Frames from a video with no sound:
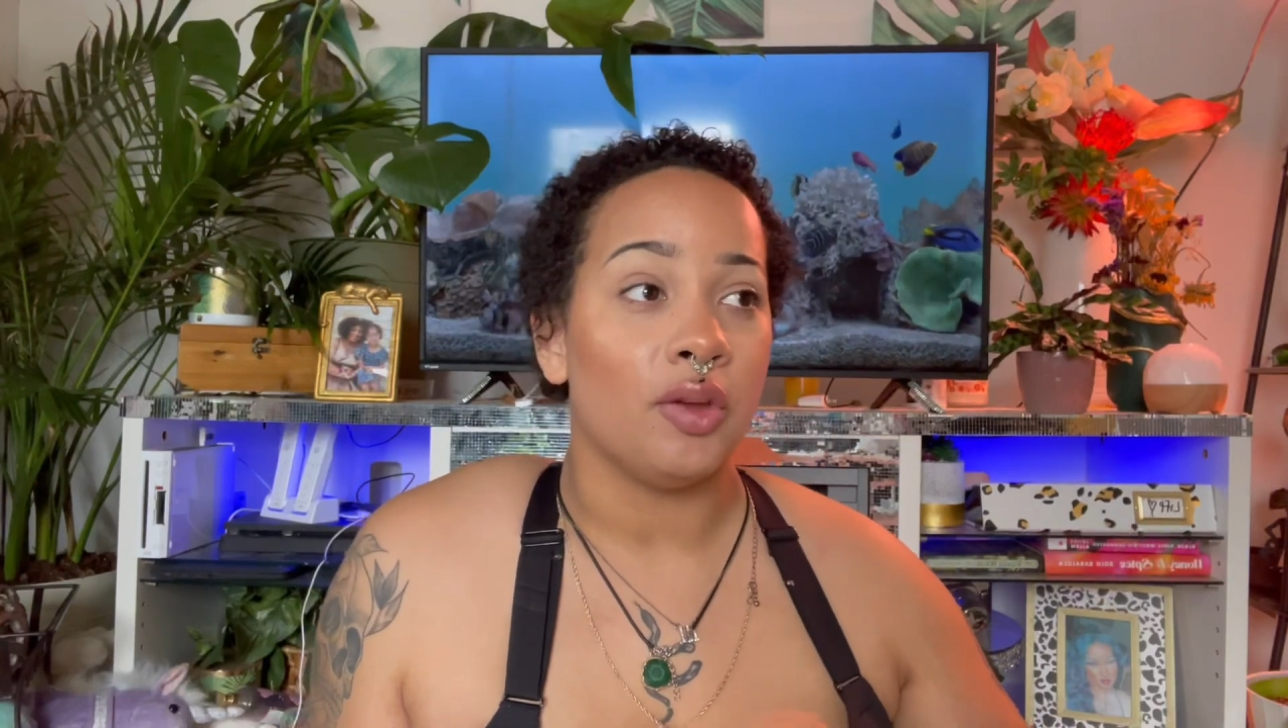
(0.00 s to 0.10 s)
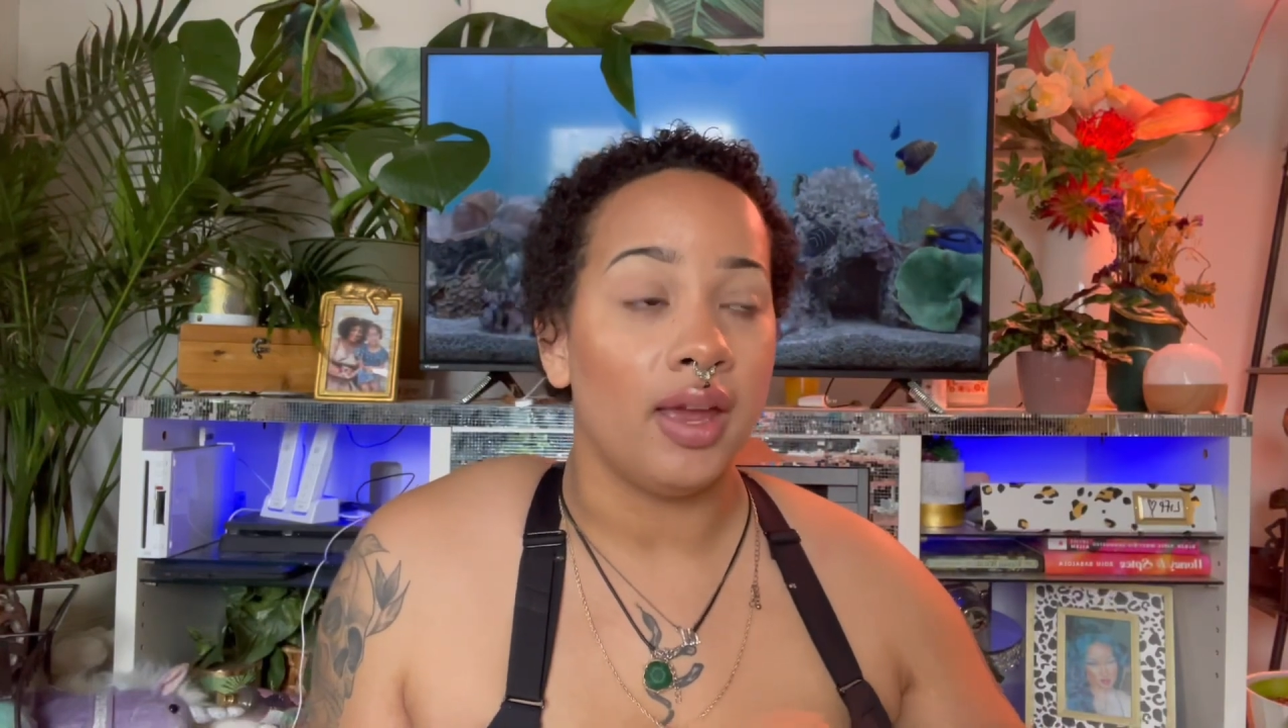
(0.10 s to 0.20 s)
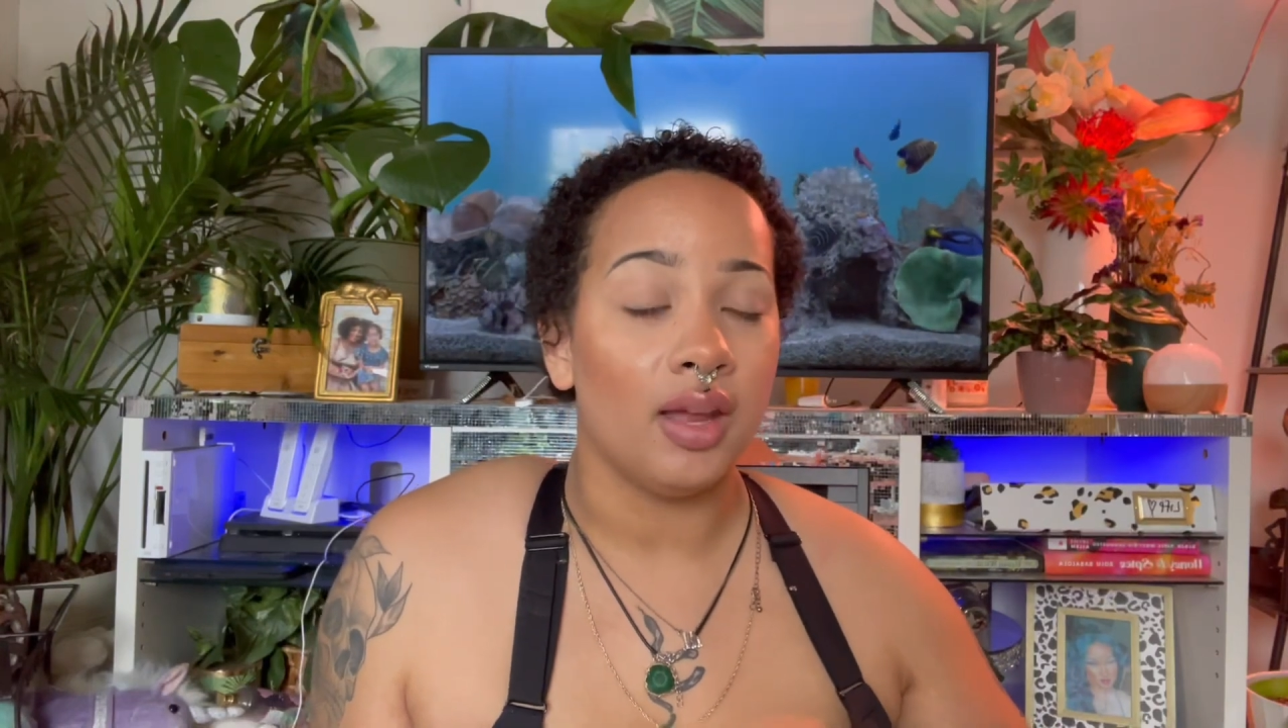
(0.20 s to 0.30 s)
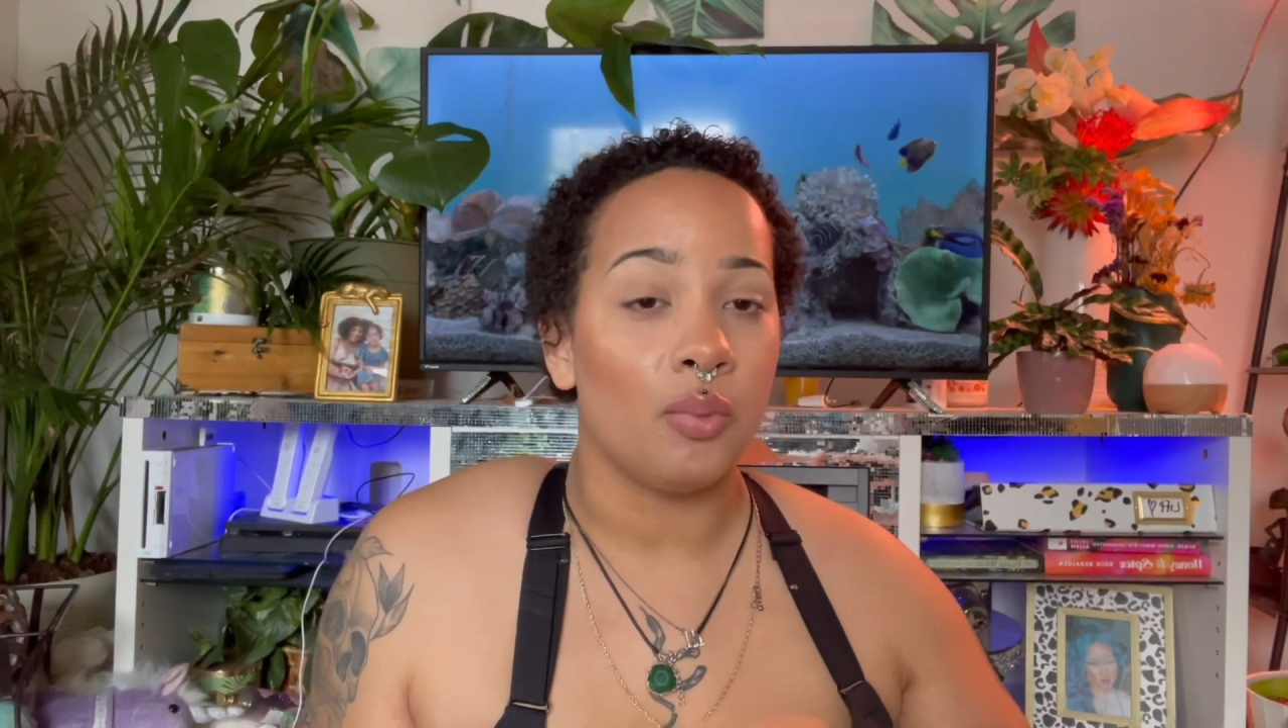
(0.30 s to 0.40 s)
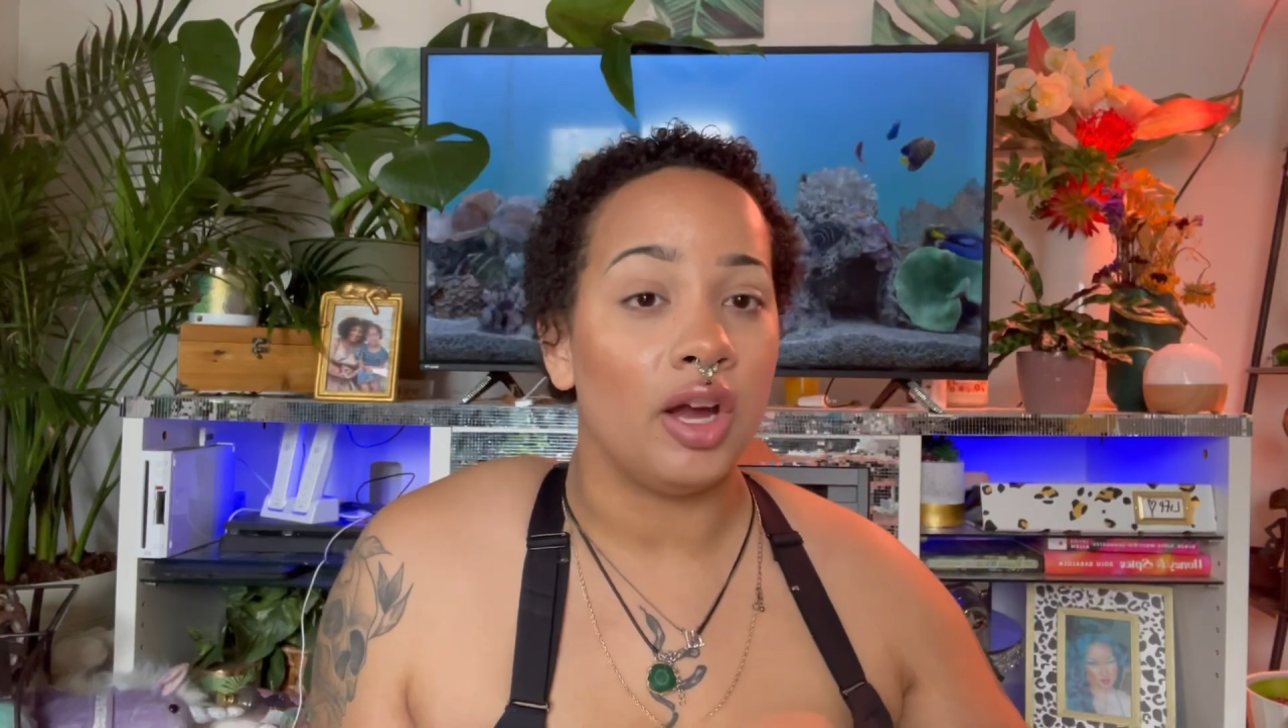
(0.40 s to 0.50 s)

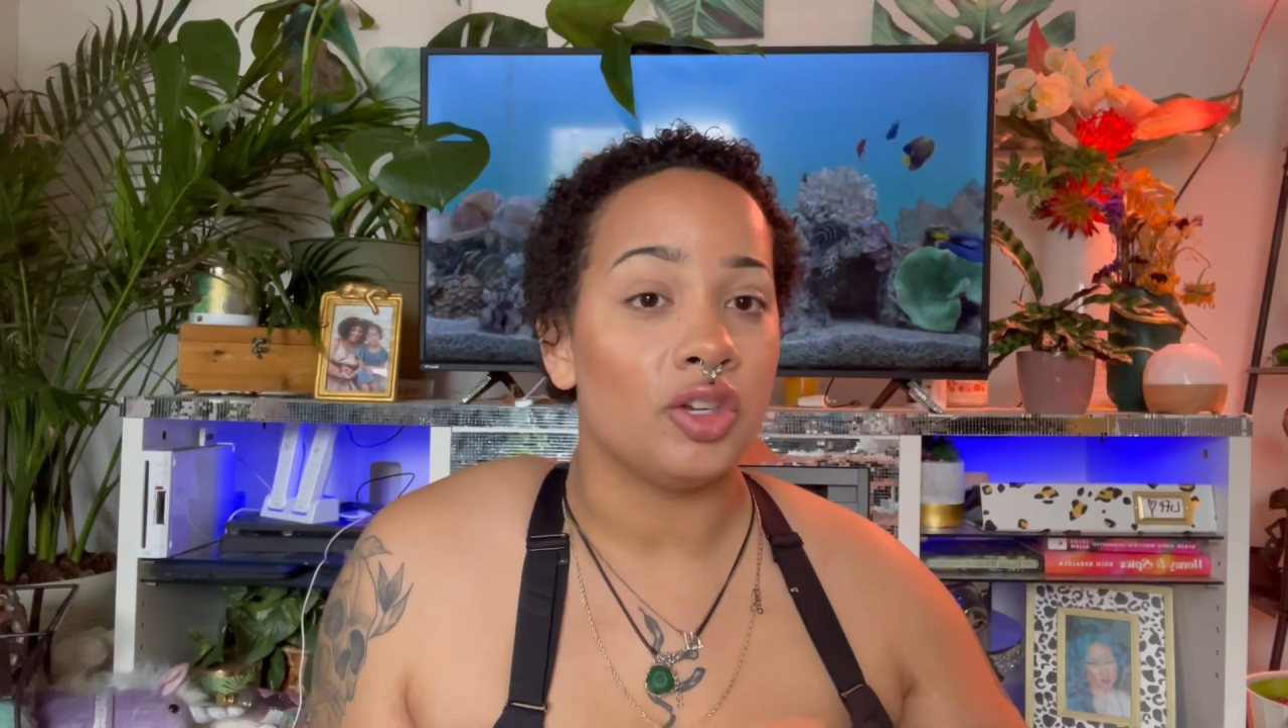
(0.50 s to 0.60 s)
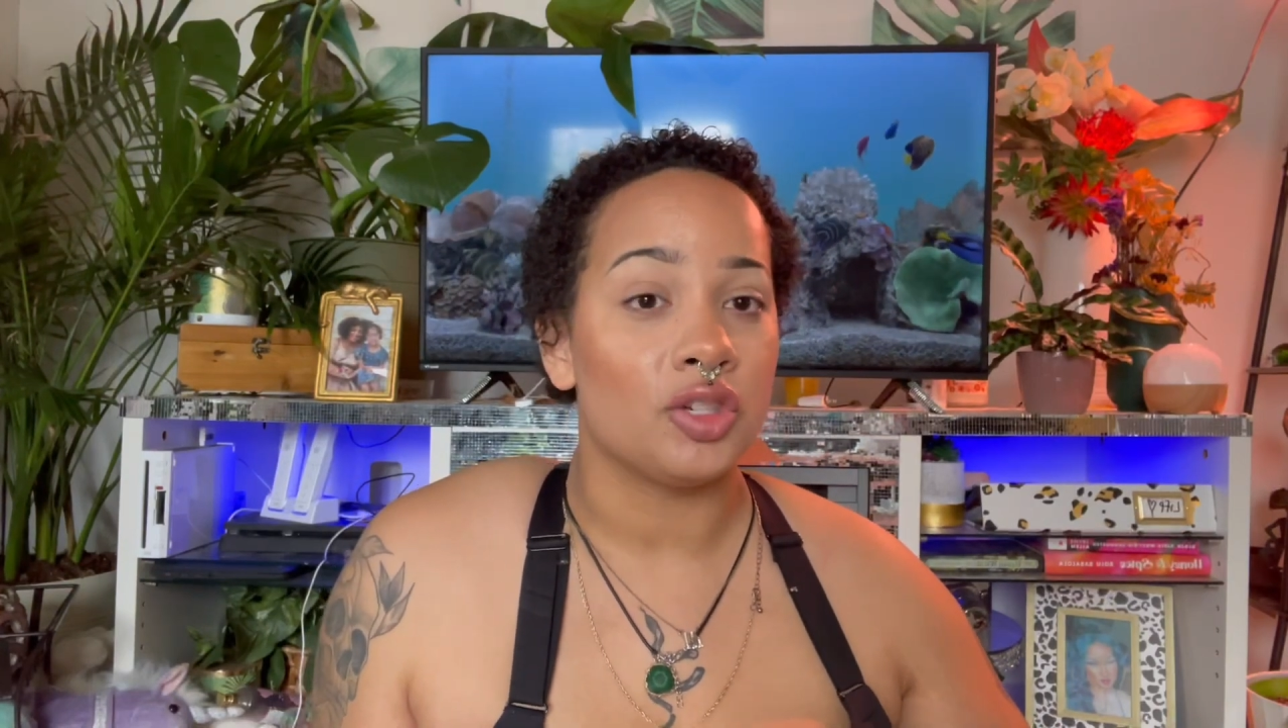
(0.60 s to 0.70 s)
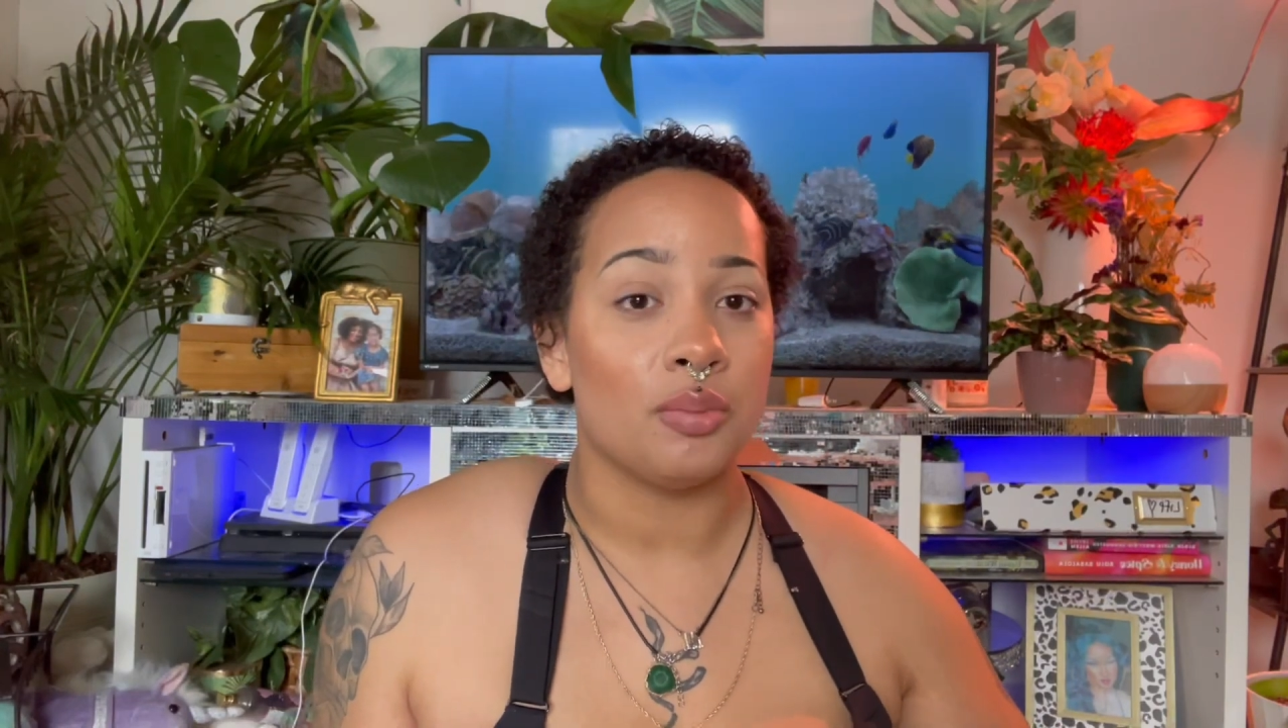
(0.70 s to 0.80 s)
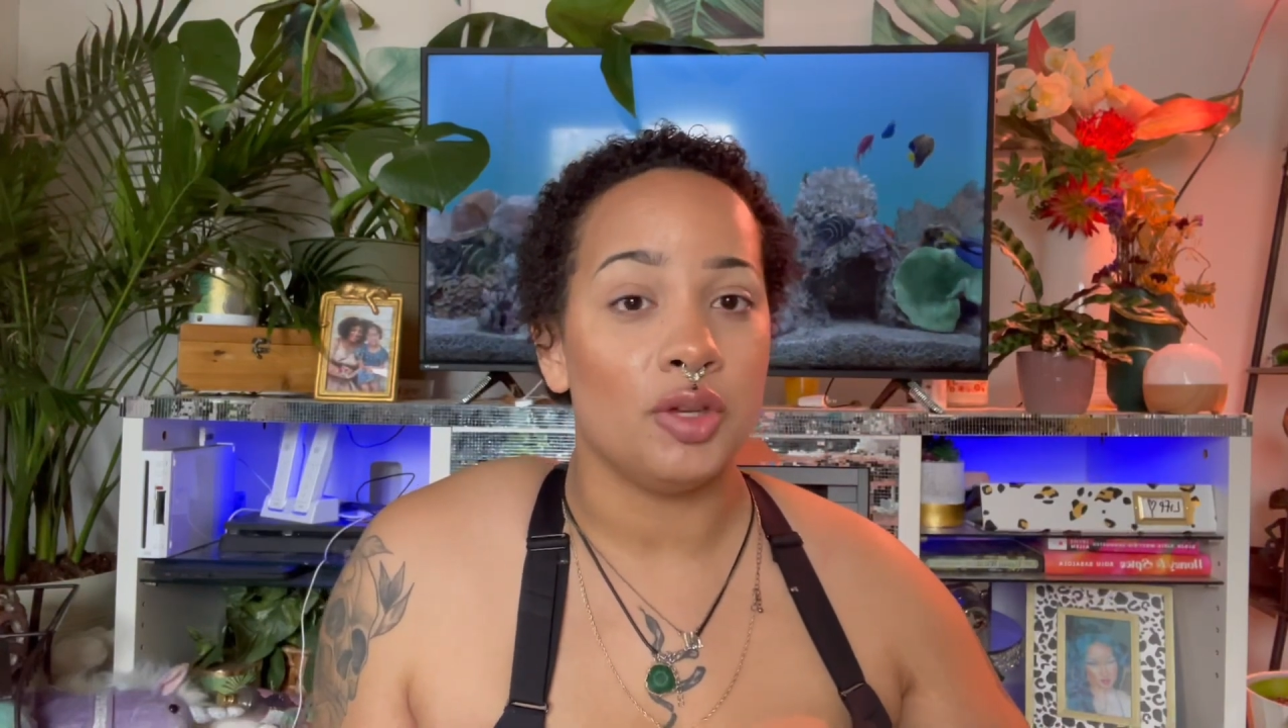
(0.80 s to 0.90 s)
hand wash them,